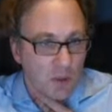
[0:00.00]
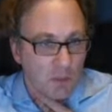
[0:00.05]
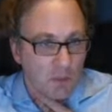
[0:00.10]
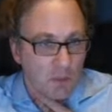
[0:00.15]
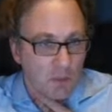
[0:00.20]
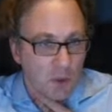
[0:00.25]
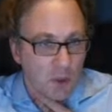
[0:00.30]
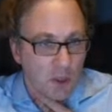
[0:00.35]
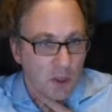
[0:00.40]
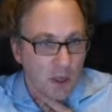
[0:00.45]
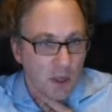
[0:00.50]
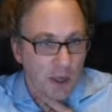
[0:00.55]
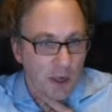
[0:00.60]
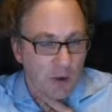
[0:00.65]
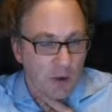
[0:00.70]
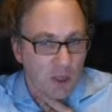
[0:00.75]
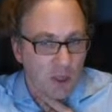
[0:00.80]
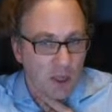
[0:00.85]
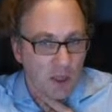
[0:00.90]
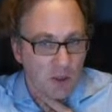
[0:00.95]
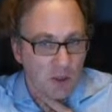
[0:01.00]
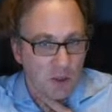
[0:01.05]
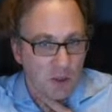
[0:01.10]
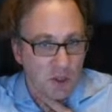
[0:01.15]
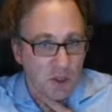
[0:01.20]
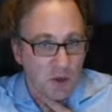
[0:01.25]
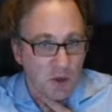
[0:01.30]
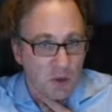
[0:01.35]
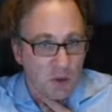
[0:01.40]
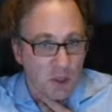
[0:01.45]
on the diagonal entries,
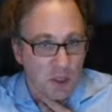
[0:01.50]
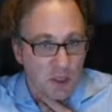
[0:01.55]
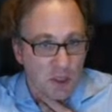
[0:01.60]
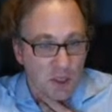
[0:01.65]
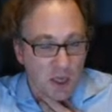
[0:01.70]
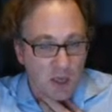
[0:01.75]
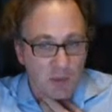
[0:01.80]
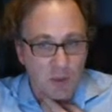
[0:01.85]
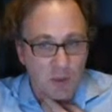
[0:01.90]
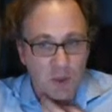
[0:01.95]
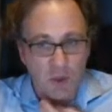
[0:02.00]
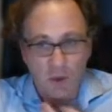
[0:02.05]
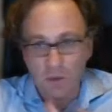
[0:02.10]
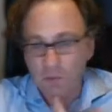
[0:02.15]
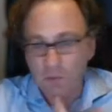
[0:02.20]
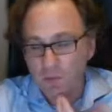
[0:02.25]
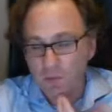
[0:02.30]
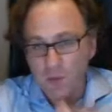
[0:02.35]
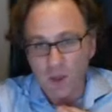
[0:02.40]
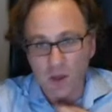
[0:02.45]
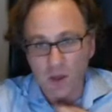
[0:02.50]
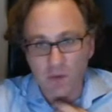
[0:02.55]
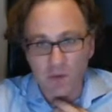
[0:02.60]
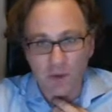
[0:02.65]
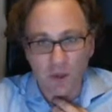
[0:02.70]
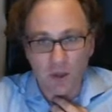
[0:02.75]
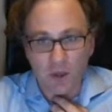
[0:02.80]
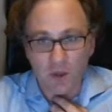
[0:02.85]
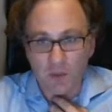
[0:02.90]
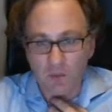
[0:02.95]
they're all the same. So
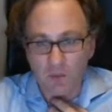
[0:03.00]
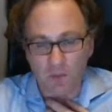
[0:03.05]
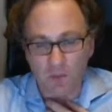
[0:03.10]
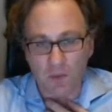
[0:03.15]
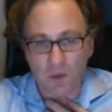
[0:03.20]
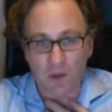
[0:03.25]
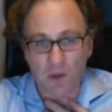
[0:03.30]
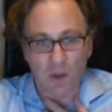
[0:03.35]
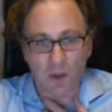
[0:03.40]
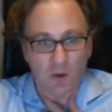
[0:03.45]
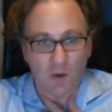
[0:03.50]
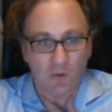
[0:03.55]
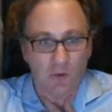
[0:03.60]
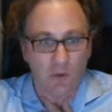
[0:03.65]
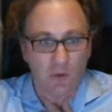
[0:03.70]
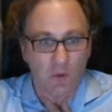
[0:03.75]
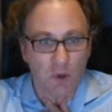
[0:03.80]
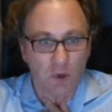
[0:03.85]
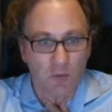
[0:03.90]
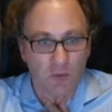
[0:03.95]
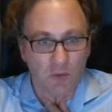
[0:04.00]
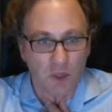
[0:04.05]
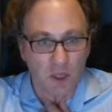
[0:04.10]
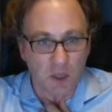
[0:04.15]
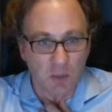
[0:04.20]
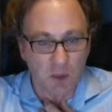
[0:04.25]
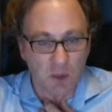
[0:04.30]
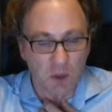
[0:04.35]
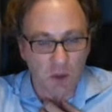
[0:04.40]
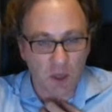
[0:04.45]
every one of these
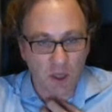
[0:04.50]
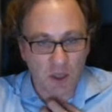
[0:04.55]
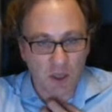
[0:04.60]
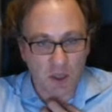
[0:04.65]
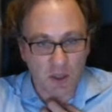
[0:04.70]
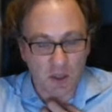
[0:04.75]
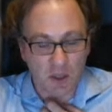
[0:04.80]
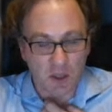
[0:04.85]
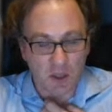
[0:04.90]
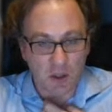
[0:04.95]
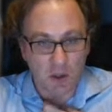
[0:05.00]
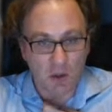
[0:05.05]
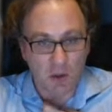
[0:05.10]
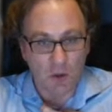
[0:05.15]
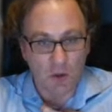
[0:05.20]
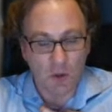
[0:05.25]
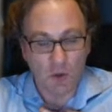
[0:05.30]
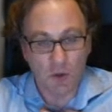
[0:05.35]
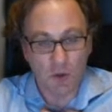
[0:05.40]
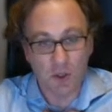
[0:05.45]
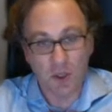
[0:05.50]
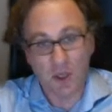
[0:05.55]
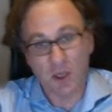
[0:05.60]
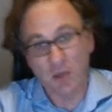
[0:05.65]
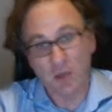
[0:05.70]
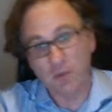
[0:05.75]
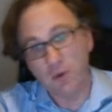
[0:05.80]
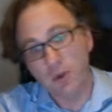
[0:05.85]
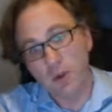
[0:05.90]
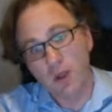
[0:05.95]
amino acids is close to
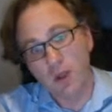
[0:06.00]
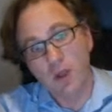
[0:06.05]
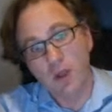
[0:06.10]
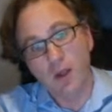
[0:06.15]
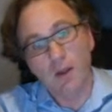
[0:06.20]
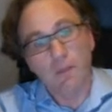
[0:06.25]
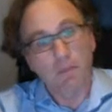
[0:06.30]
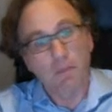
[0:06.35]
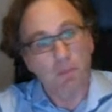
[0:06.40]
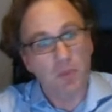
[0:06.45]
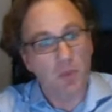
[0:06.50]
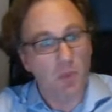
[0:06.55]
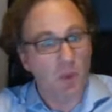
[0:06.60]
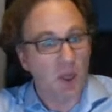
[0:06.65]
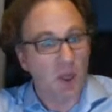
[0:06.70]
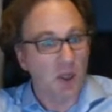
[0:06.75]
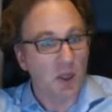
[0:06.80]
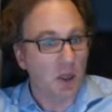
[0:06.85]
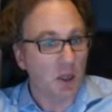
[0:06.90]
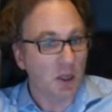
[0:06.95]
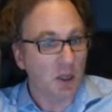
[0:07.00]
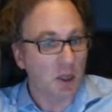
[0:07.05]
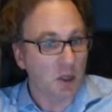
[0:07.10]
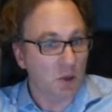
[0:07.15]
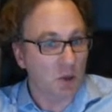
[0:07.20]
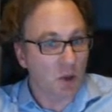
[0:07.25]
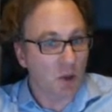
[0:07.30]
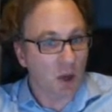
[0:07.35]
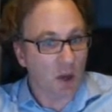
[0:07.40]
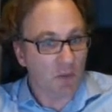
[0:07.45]
itself. But here
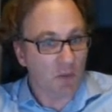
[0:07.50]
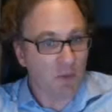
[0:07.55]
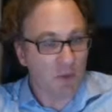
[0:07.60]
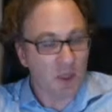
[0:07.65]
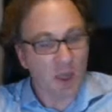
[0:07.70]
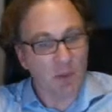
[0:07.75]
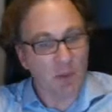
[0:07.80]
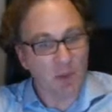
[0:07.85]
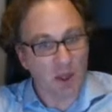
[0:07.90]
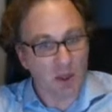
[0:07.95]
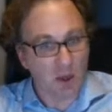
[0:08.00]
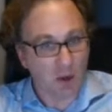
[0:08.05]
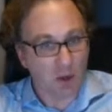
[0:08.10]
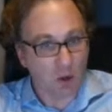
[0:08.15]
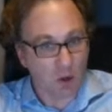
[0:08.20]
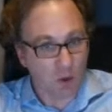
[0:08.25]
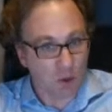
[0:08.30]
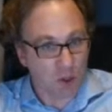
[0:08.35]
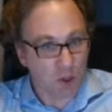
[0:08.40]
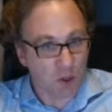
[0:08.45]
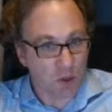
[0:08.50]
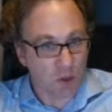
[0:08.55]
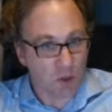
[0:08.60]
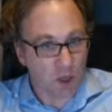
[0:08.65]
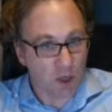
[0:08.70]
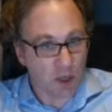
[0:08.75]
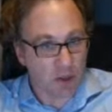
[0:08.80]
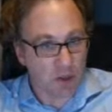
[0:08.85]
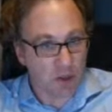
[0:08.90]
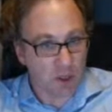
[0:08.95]
you have some that are closer to
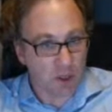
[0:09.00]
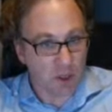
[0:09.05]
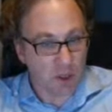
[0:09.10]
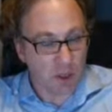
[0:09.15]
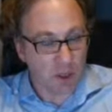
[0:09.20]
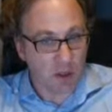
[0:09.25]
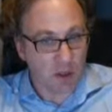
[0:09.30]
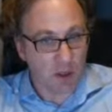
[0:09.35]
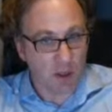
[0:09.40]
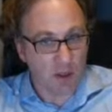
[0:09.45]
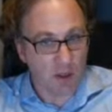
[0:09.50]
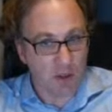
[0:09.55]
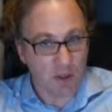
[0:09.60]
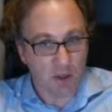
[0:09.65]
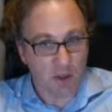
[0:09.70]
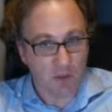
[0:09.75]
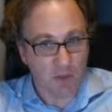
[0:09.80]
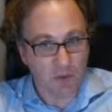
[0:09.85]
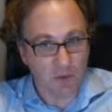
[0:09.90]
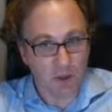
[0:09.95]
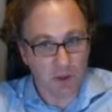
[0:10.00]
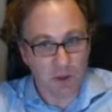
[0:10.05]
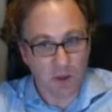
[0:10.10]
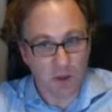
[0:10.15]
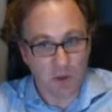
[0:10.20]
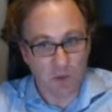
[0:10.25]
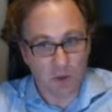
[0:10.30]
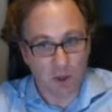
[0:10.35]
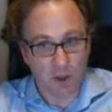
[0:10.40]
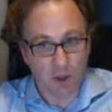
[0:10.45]
others and others that are farther
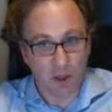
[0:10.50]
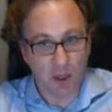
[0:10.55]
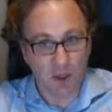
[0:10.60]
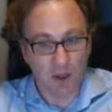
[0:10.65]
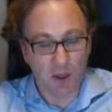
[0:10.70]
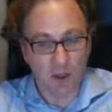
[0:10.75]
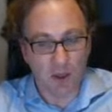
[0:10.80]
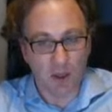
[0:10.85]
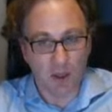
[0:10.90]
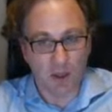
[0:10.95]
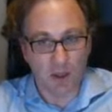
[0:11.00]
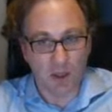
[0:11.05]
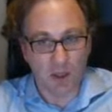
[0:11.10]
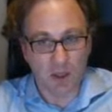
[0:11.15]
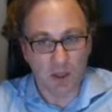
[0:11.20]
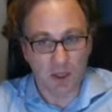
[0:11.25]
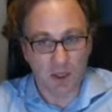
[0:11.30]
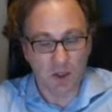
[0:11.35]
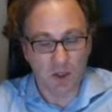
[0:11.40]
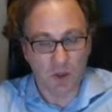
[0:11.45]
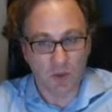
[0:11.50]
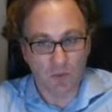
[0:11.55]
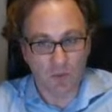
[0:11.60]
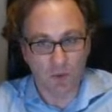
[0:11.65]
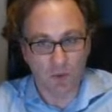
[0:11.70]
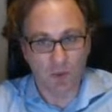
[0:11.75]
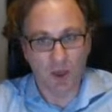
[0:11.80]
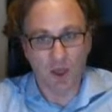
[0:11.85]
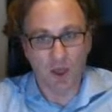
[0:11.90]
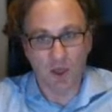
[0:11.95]
away. And this tells you
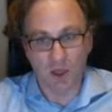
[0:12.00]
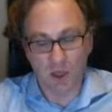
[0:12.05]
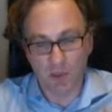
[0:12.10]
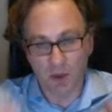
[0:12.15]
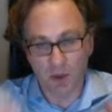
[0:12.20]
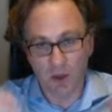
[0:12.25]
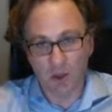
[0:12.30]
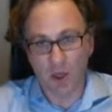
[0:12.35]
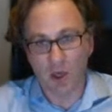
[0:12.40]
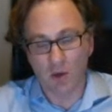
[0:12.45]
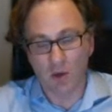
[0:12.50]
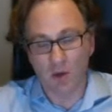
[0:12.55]
information about how